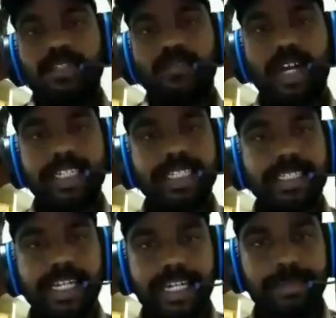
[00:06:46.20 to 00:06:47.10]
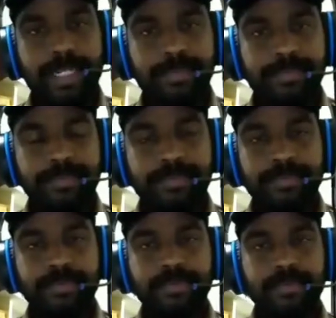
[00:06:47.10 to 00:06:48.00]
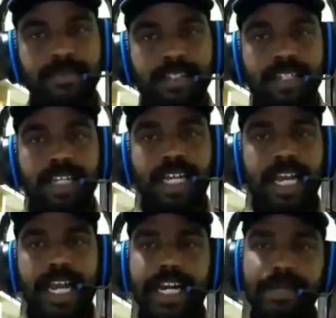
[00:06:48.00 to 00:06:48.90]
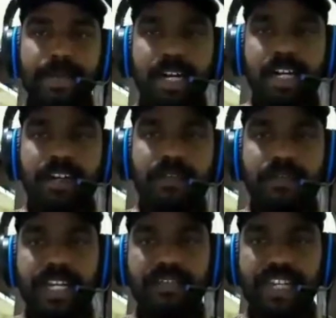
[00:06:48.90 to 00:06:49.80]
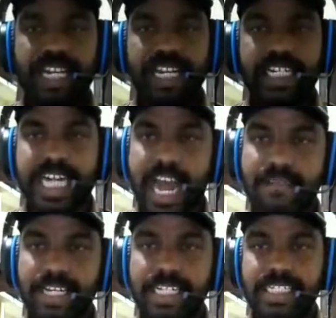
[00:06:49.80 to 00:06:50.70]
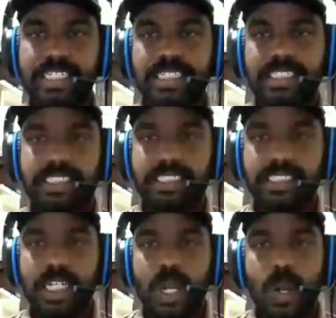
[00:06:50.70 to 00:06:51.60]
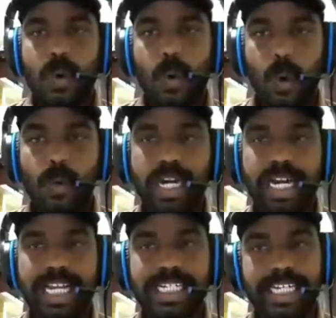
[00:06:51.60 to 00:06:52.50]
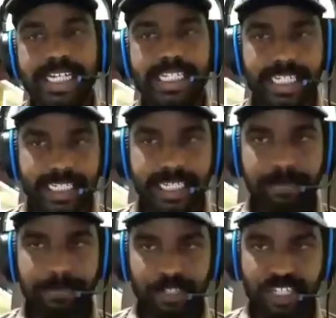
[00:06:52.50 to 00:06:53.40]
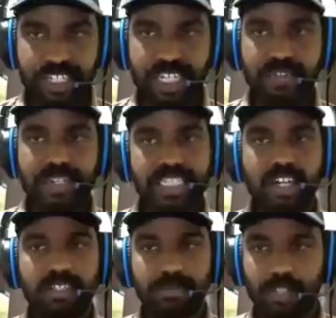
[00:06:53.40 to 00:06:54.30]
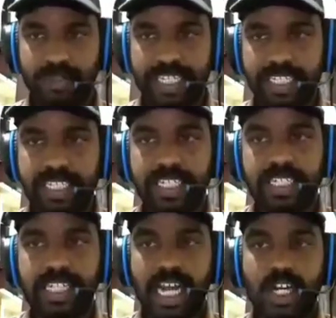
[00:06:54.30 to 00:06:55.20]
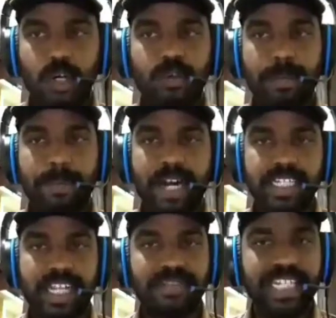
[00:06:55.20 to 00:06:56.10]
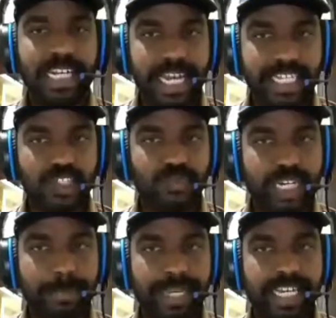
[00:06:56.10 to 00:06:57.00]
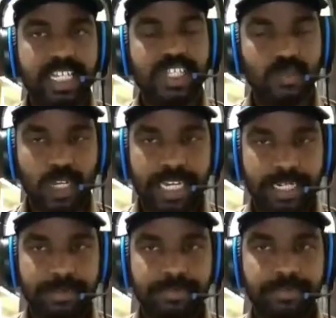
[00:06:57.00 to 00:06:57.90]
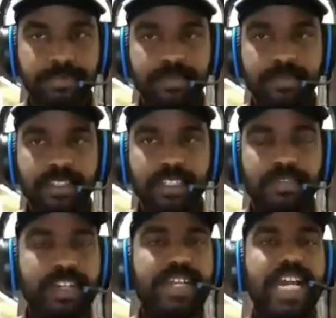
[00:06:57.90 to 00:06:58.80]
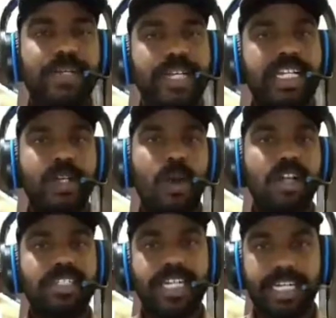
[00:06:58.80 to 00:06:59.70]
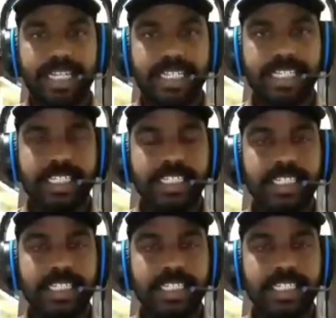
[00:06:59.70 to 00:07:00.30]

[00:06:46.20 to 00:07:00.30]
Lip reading: What is edema? Edema, when we traveled overnight in sitting position without moving, the lower parts of the legs will be swollen. When we are doing long journeys,